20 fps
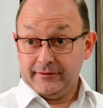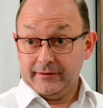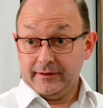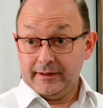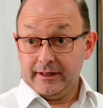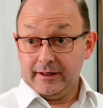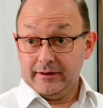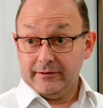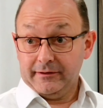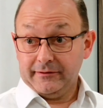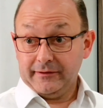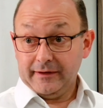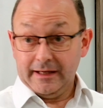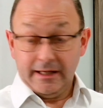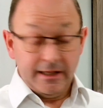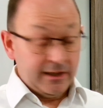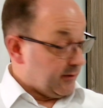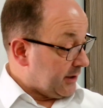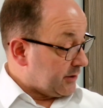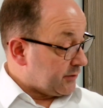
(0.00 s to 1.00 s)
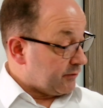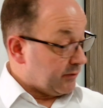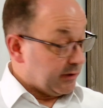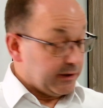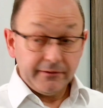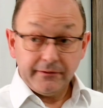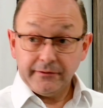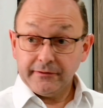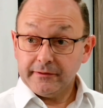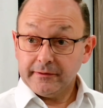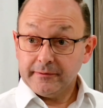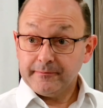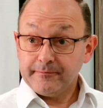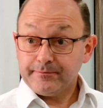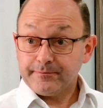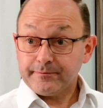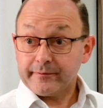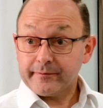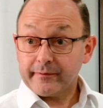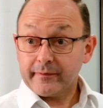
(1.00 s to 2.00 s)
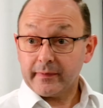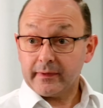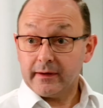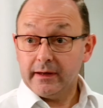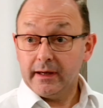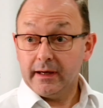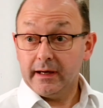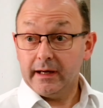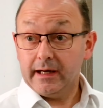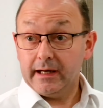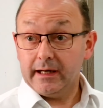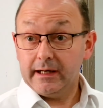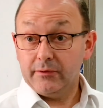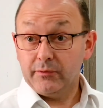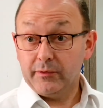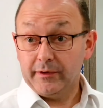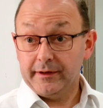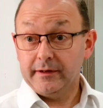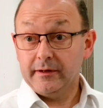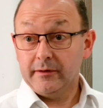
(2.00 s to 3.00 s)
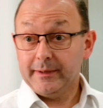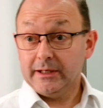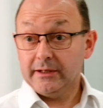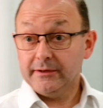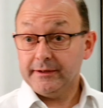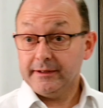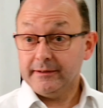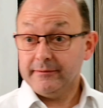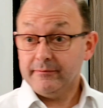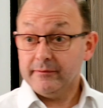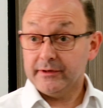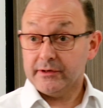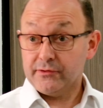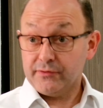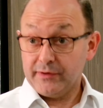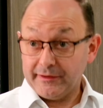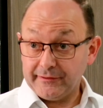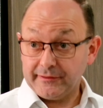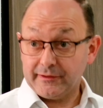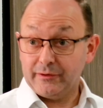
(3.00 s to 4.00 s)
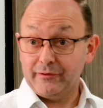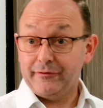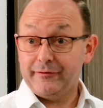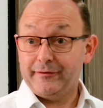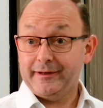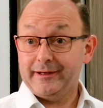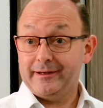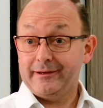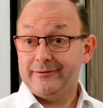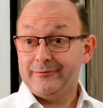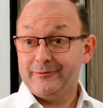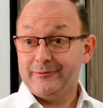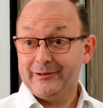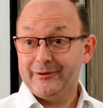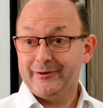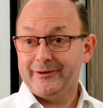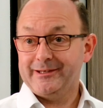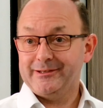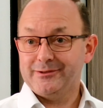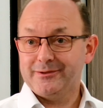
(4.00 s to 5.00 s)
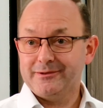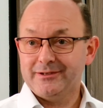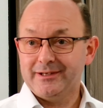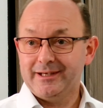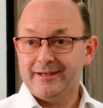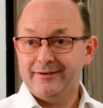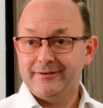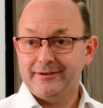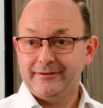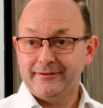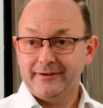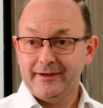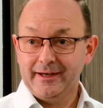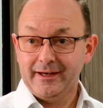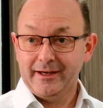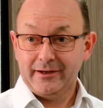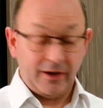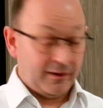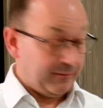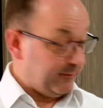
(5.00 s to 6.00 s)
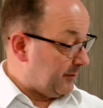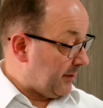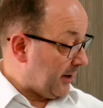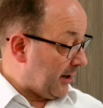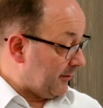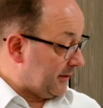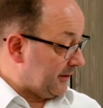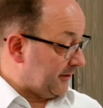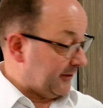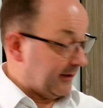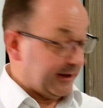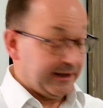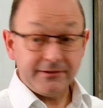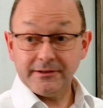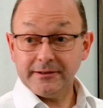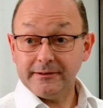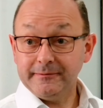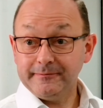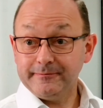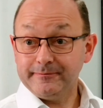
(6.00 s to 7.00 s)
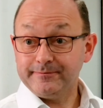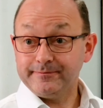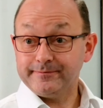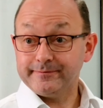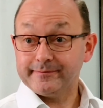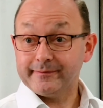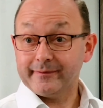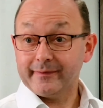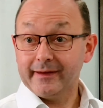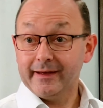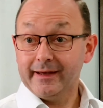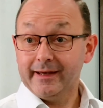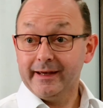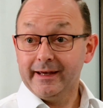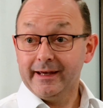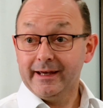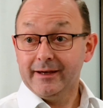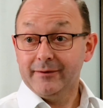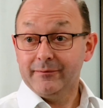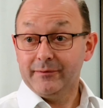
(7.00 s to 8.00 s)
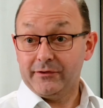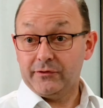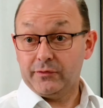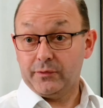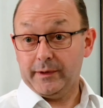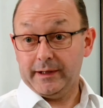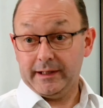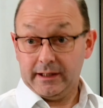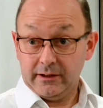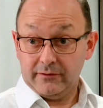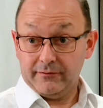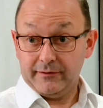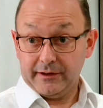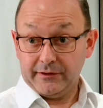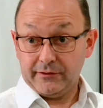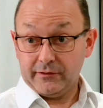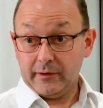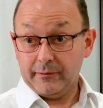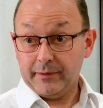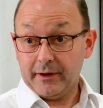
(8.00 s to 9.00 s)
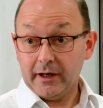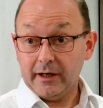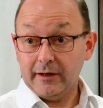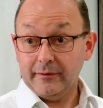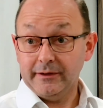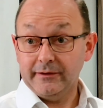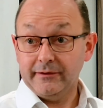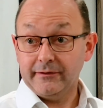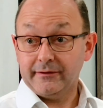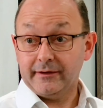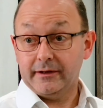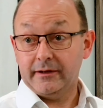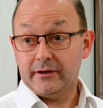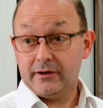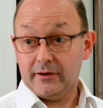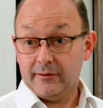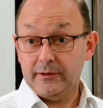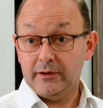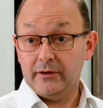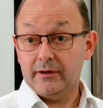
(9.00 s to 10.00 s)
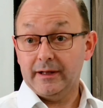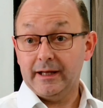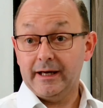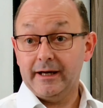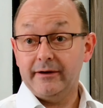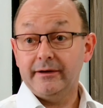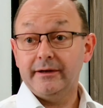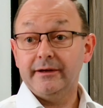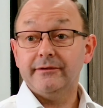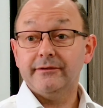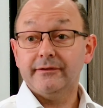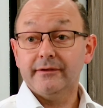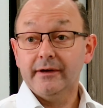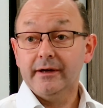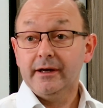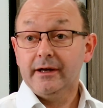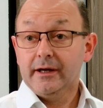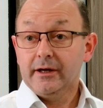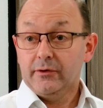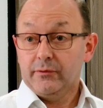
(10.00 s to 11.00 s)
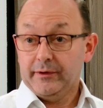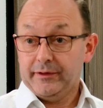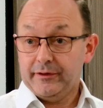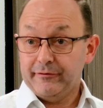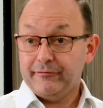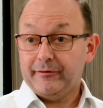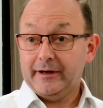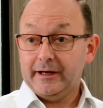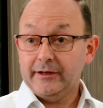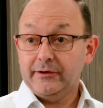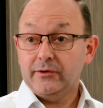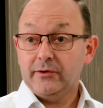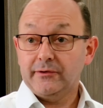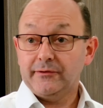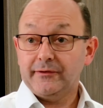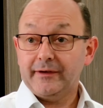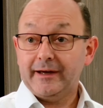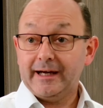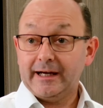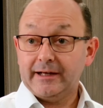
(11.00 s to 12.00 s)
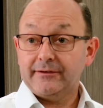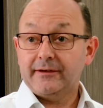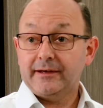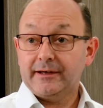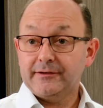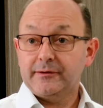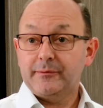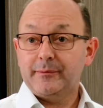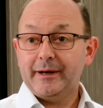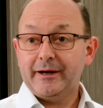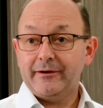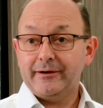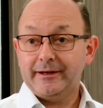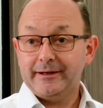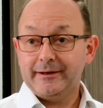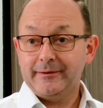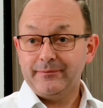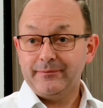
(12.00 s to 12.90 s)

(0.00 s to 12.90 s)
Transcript: are known as egress routes within the building. The critical thing we're looking to achieve is compartmentation between individual apartments and the communal areas, with the fire doors acting as a barrier